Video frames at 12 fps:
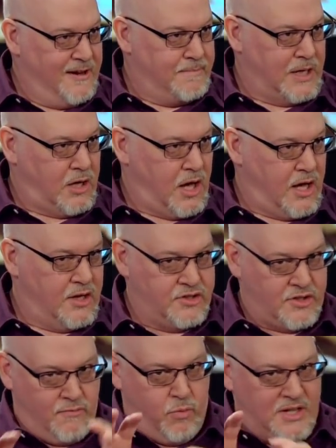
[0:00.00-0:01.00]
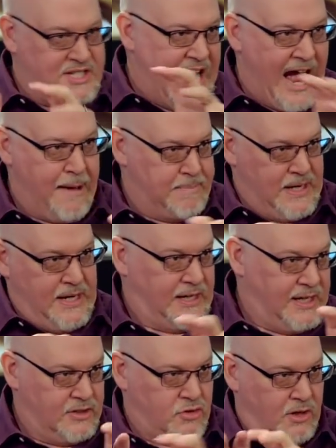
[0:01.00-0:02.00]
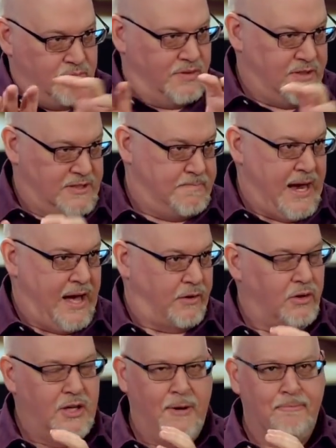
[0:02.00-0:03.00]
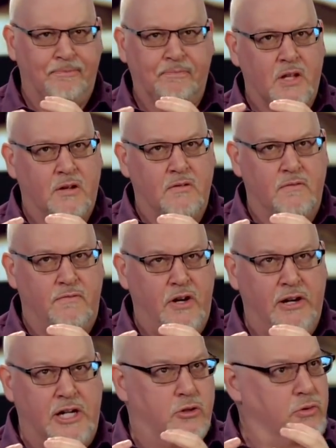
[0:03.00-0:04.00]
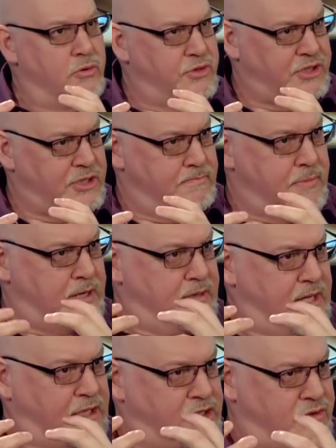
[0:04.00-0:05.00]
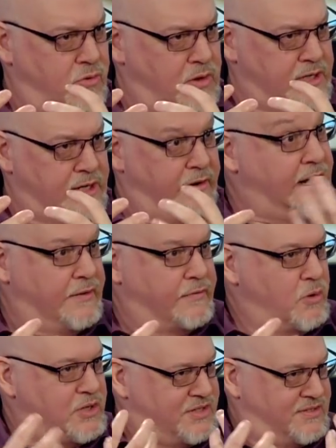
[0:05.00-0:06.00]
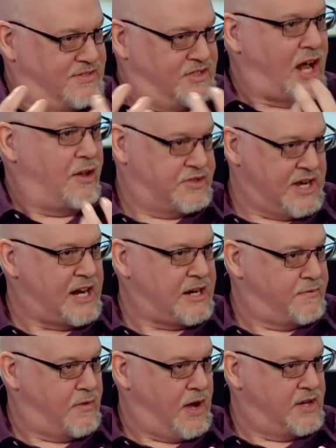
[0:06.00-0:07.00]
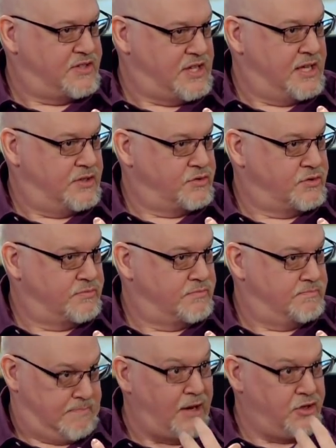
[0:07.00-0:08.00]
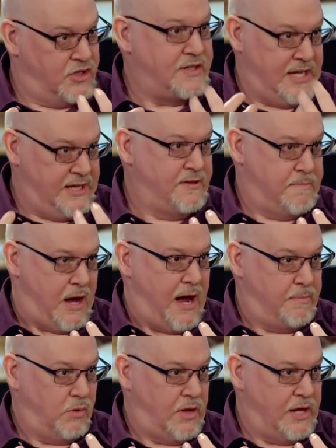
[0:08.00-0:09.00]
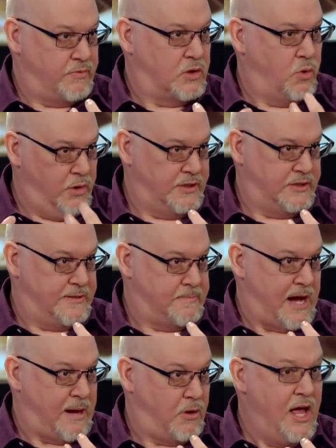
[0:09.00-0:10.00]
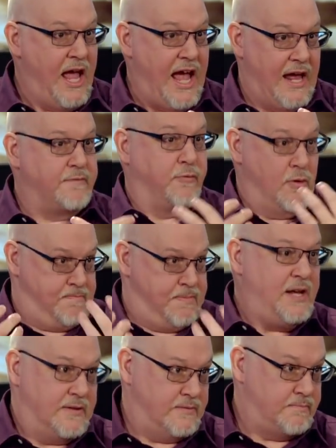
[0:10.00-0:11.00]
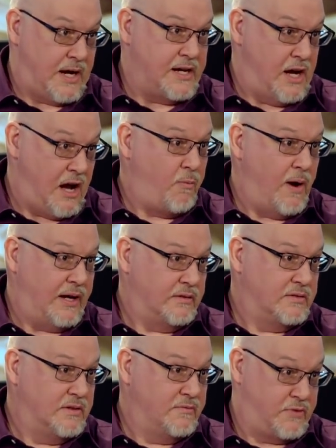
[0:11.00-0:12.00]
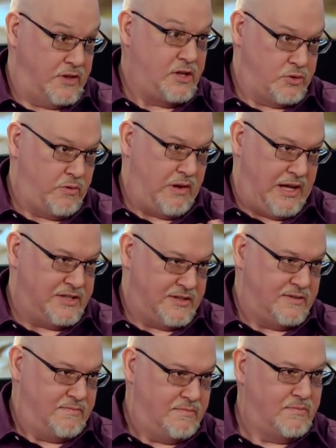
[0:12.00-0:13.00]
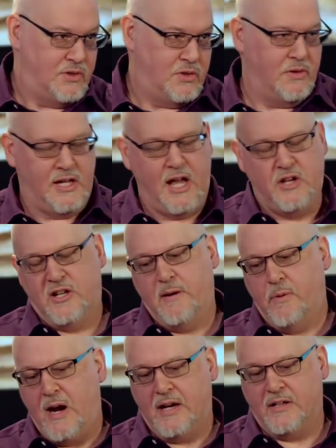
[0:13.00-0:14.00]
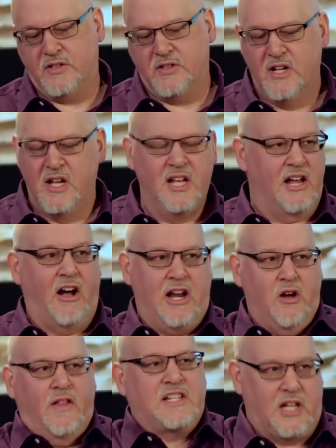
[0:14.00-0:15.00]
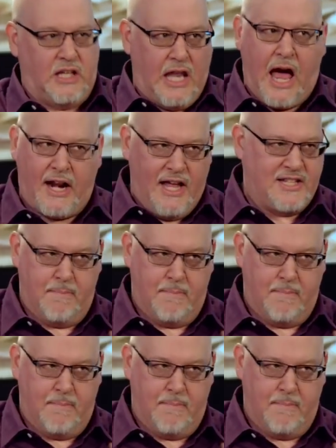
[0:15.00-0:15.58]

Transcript: because of what's happening in terms of this battle. Very gruesome but extraordinary, and of course, child sacrifice is mentioned in the Bible and yeah. recorded in the Bible and forbidden by Yahweh for the Israelites to engage in that practice. Yes. Now, I know that's a lot, that's